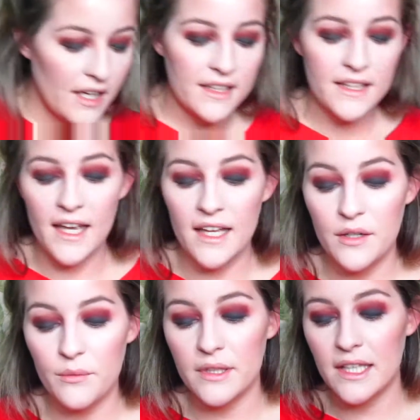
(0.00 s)
And
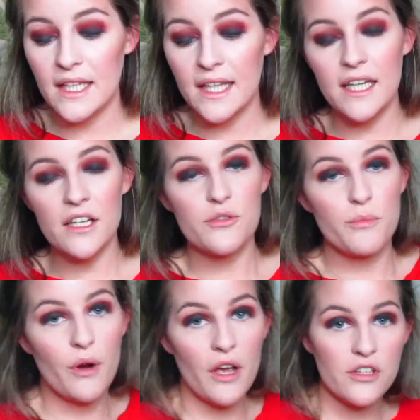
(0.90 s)
then with a cleanish
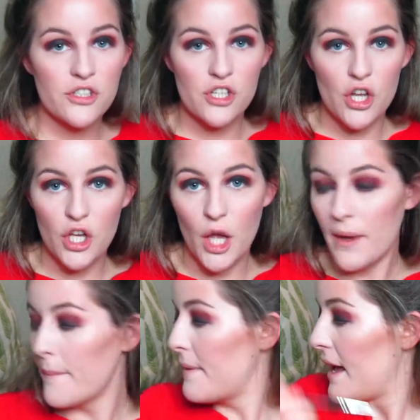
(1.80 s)
brush,
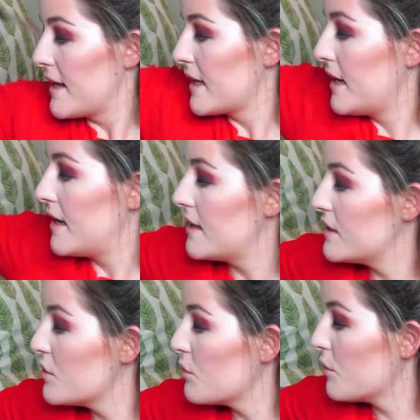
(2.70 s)
going back
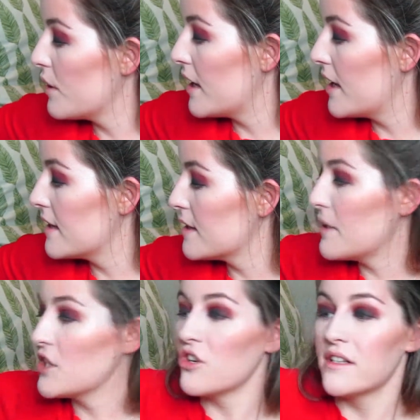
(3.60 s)
in with
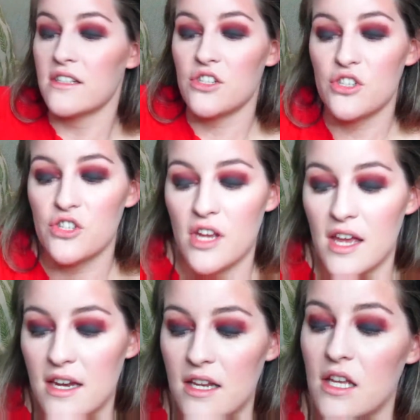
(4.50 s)
my transition
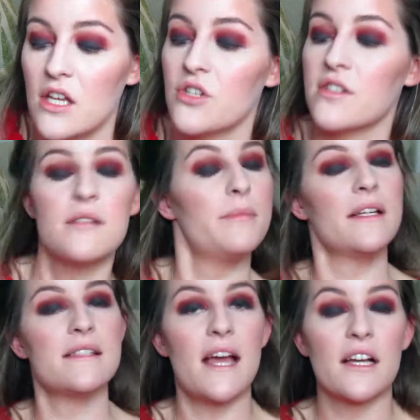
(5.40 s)
shade, just a bit
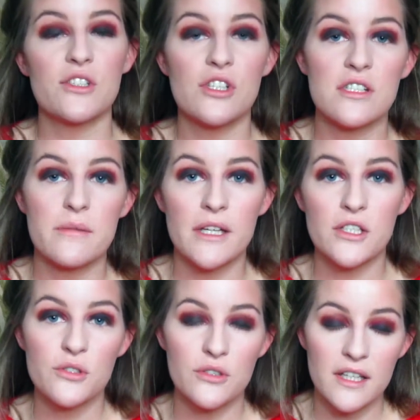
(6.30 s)
of texture to make
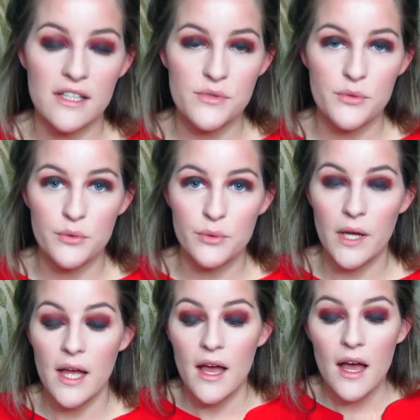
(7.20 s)
sure that it's
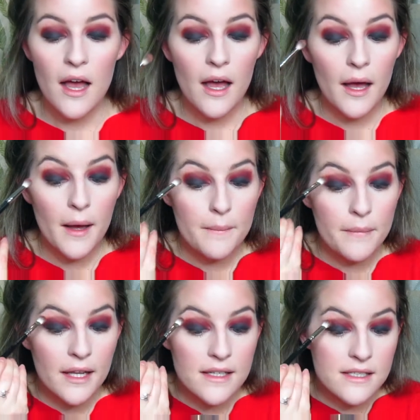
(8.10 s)
all
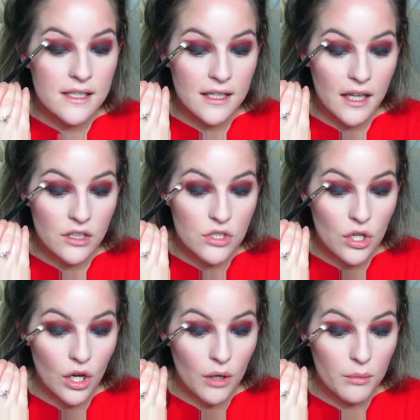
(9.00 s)
blended in at the
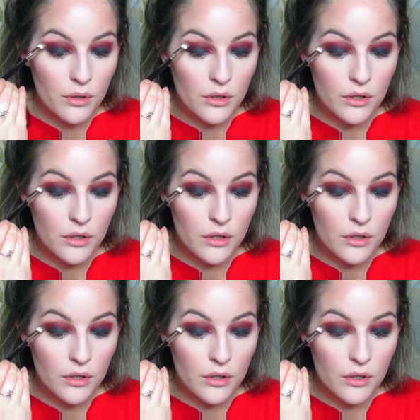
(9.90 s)
top,